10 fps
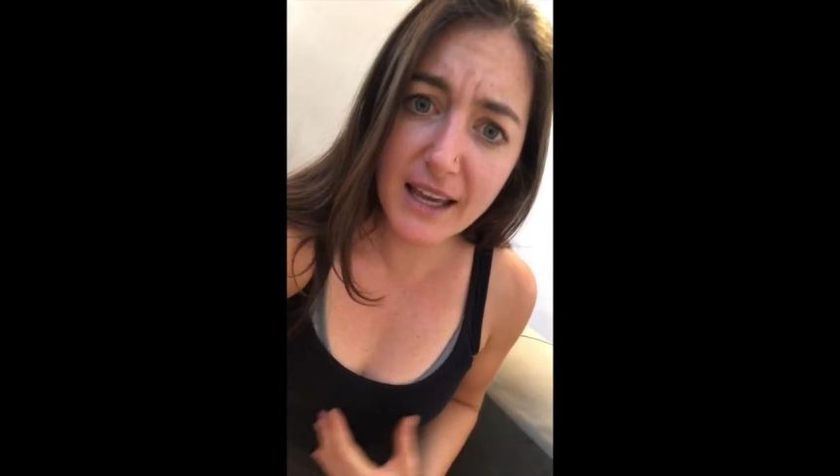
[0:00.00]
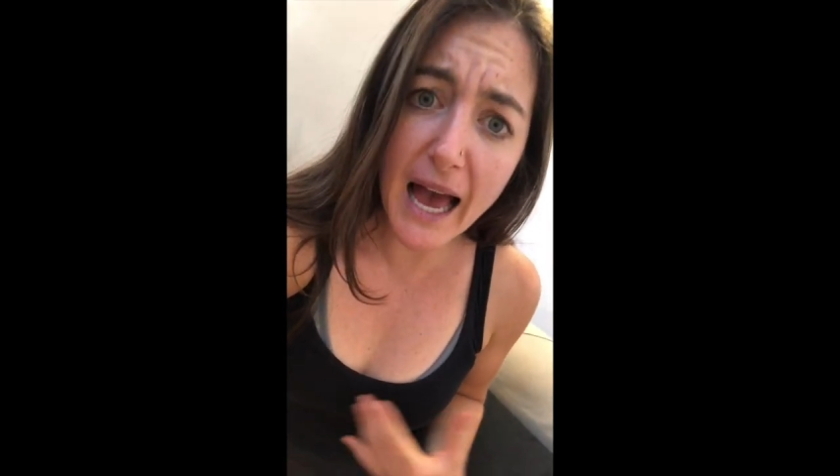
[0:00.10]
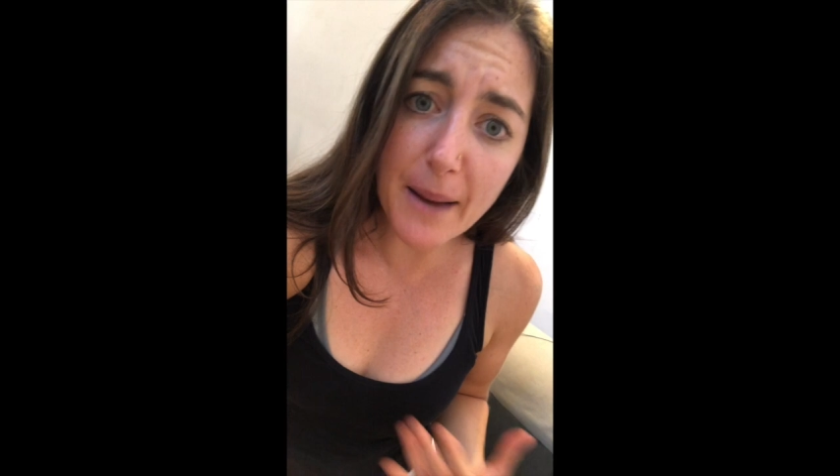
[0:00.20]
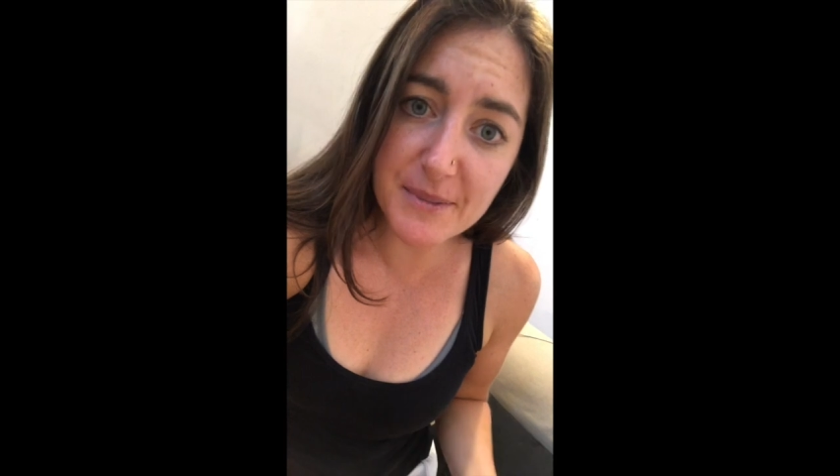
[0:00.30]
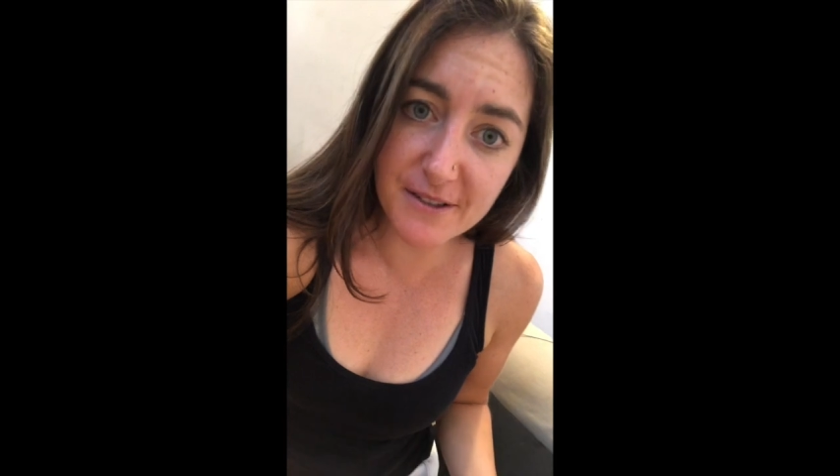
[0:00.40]

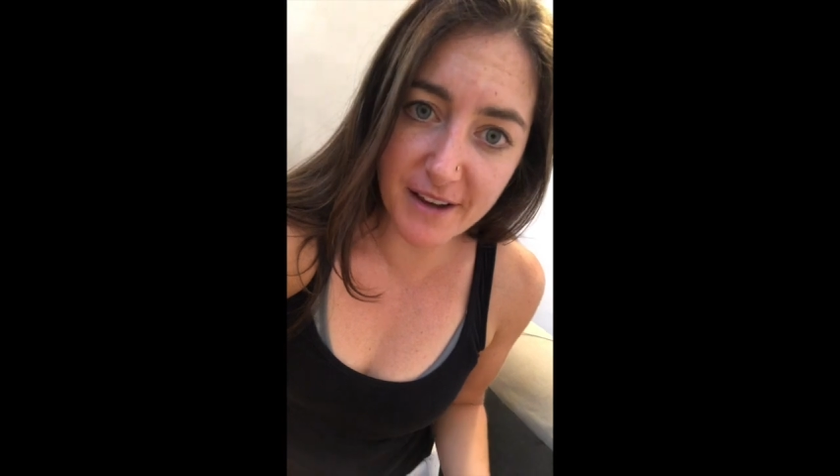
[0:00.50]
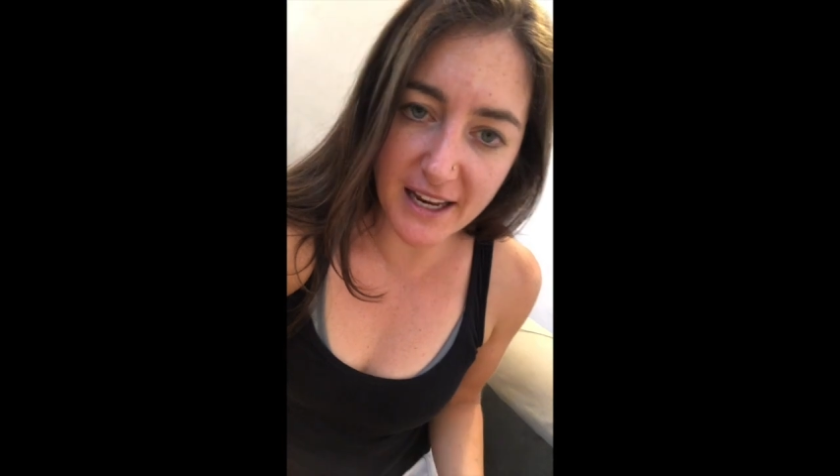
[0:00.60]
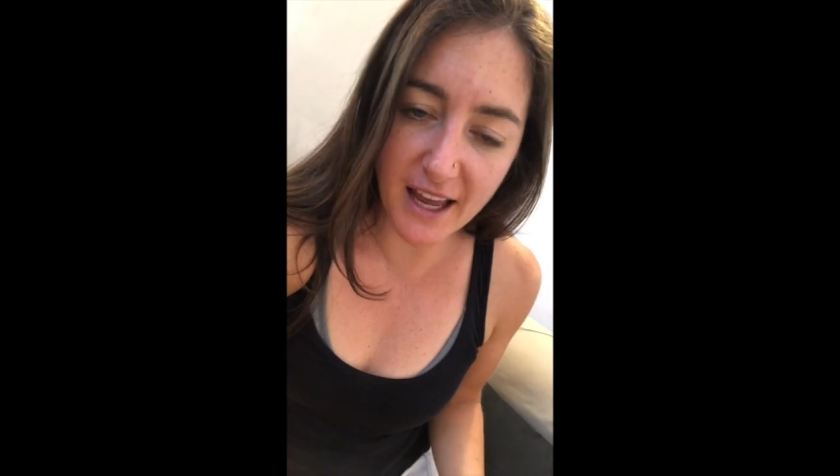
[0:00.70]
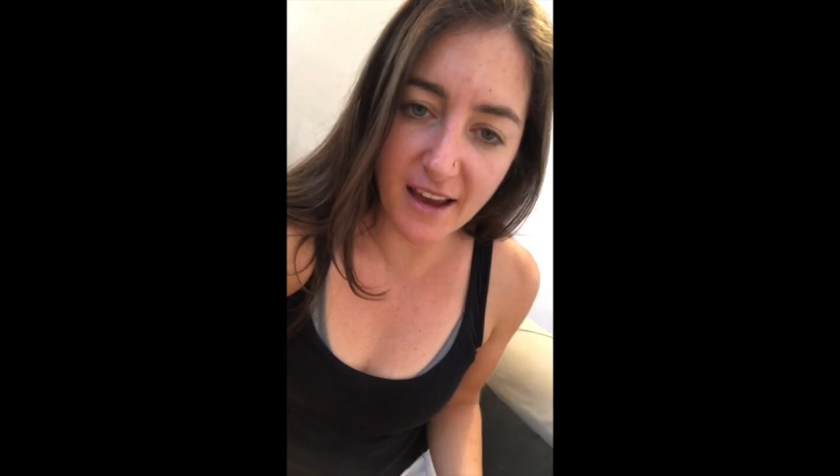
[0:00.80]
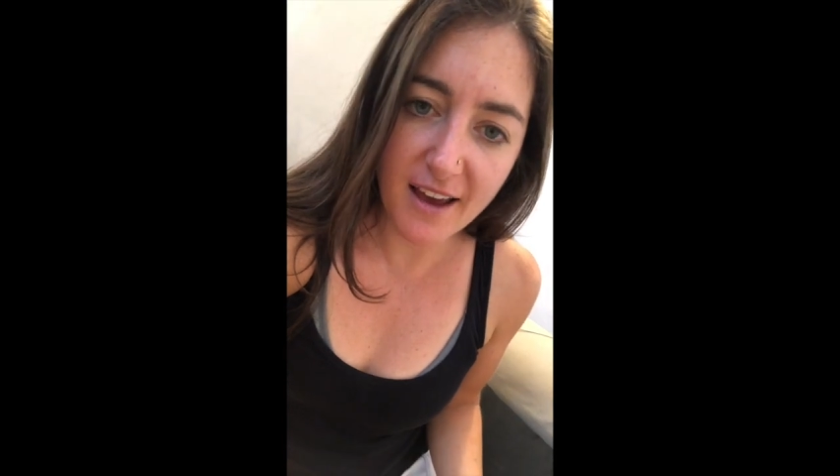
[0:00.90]

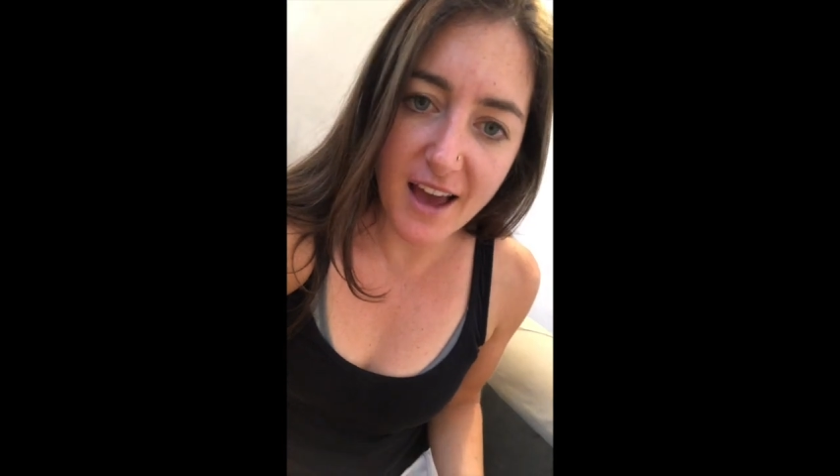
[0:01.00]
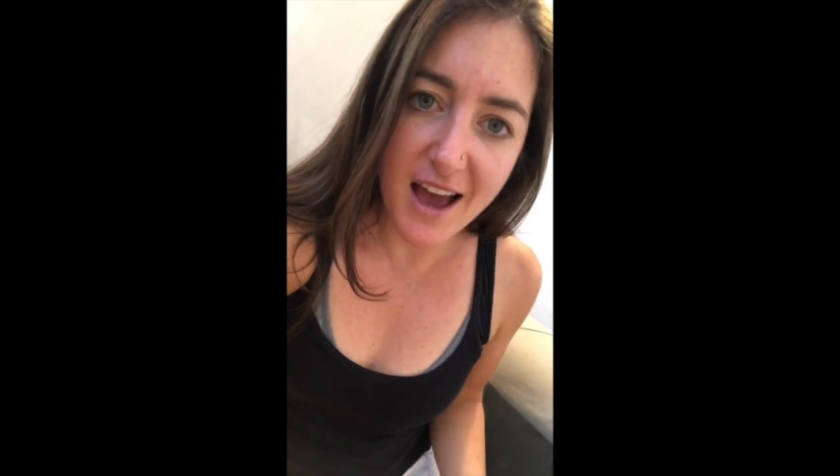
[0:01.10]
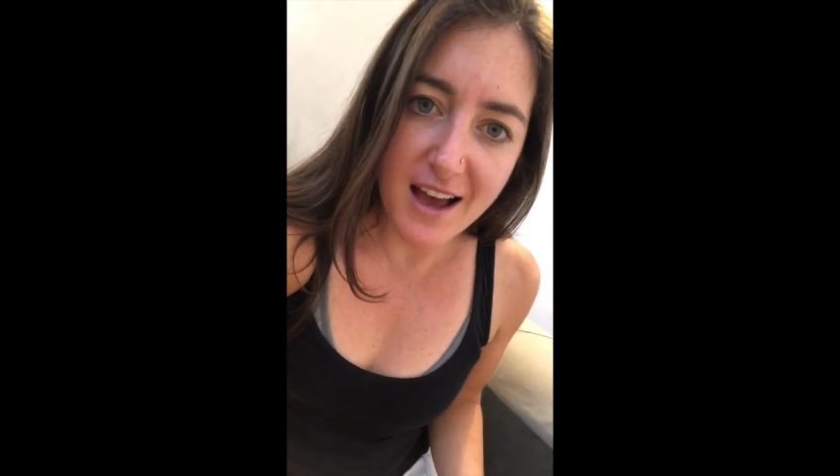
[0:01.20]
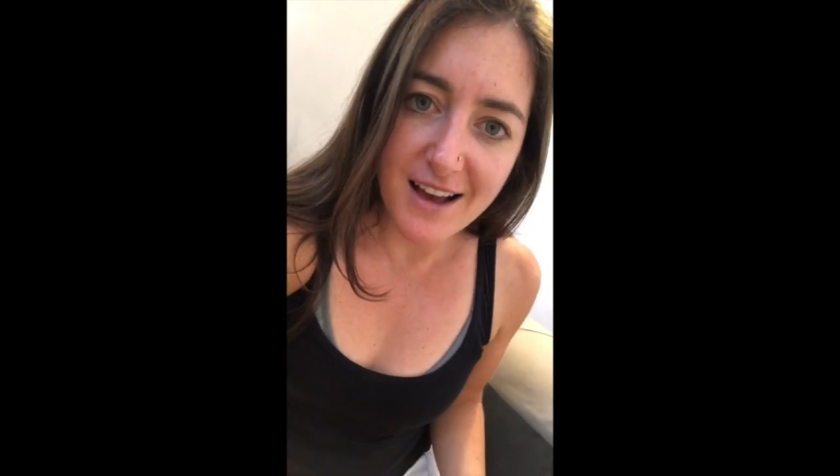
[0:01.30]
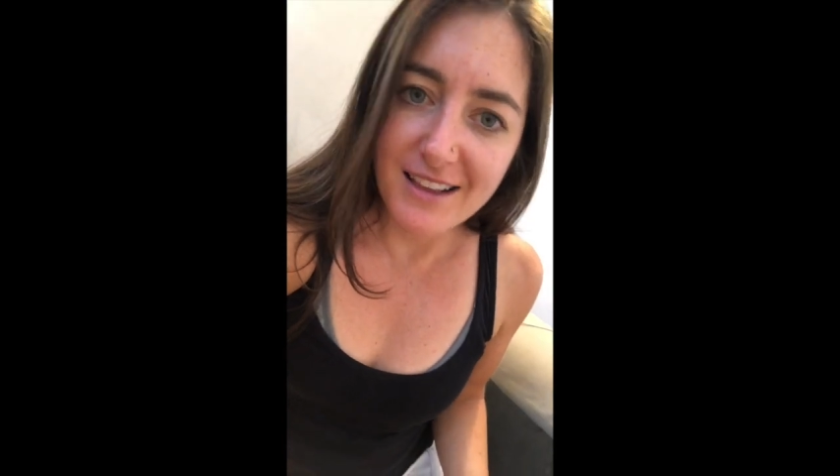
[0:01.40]
captivating.
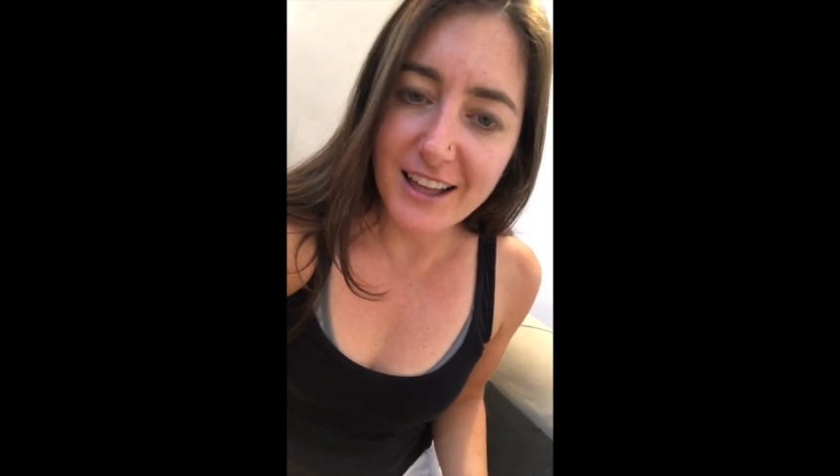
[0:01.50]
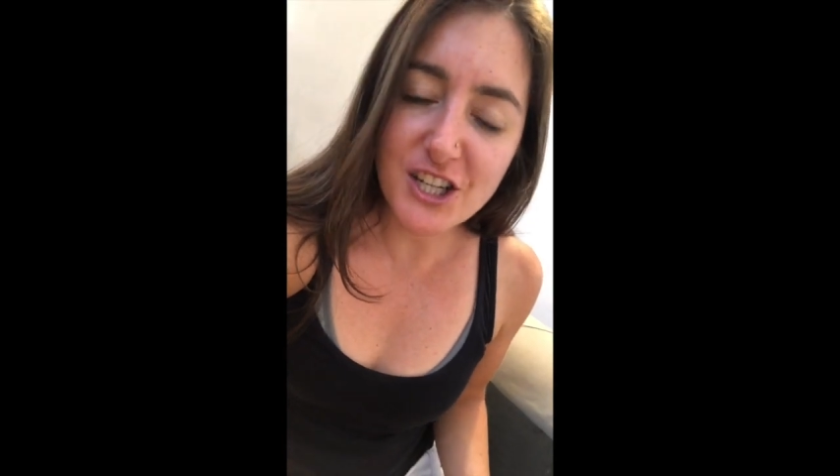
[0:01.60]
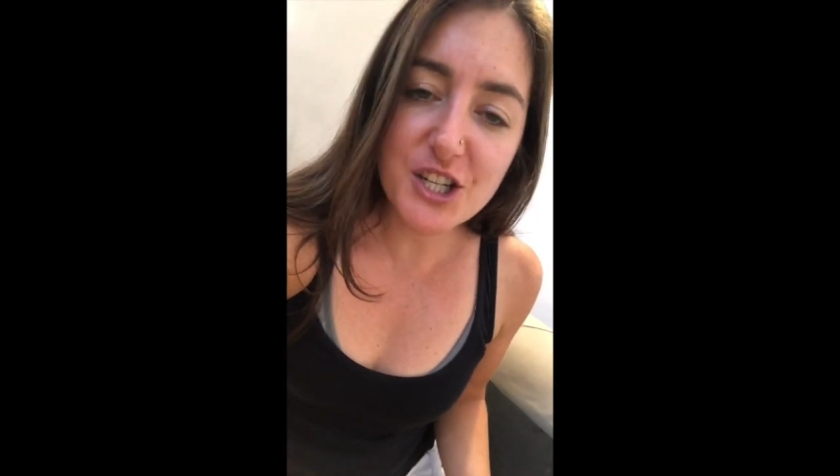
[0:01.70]
Like